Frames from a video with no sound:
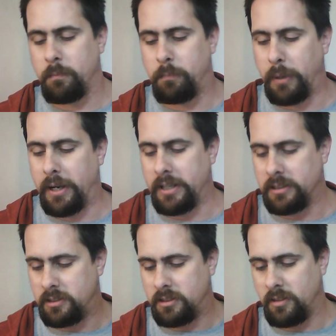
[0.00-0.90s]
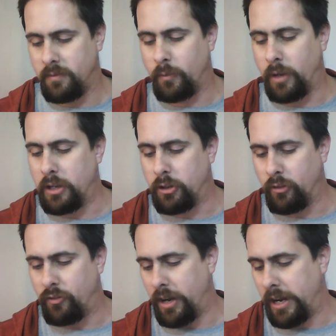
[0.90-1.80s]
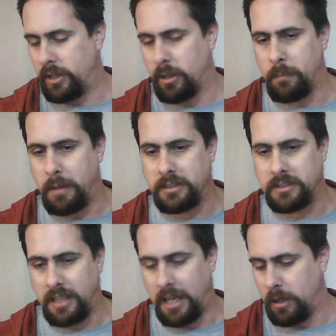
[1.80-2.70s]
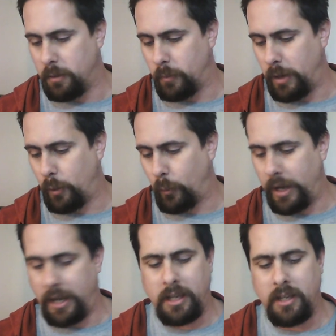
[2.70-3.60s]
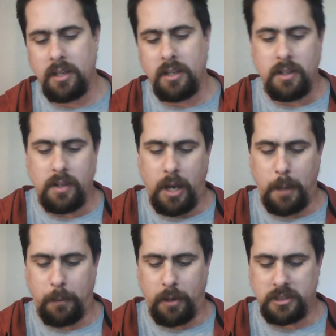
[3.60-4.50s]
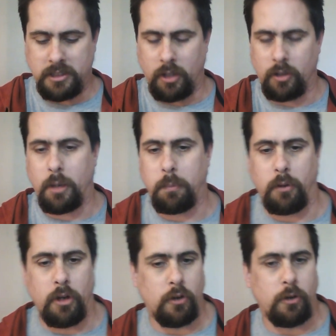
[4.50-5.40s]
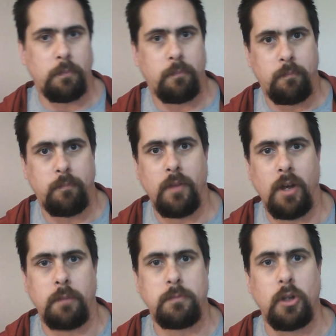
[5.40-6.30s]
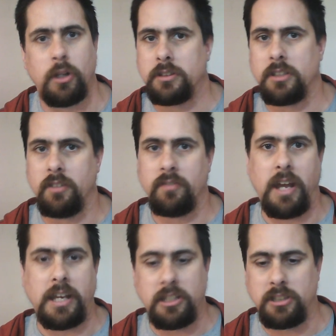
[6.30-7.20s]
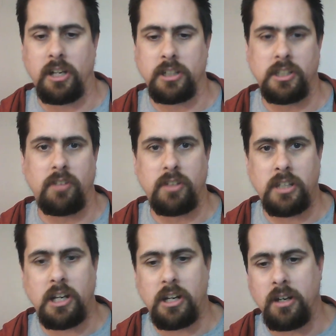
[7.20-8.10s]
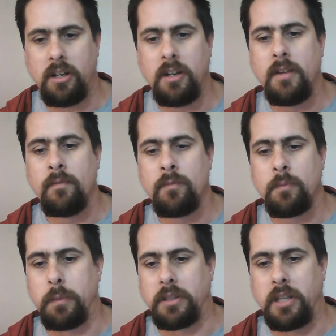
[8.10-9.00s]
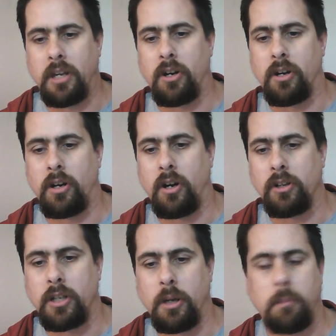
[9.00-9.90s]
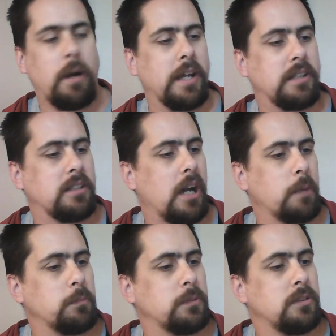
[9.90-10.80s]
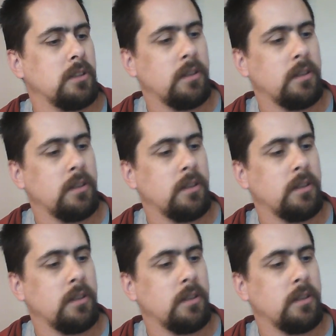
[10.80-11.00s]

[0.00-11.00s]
but when I do find them, I scan them right away. I probably sell a couple hundred um, units of Nike socks every year, but they are hard to come by at times.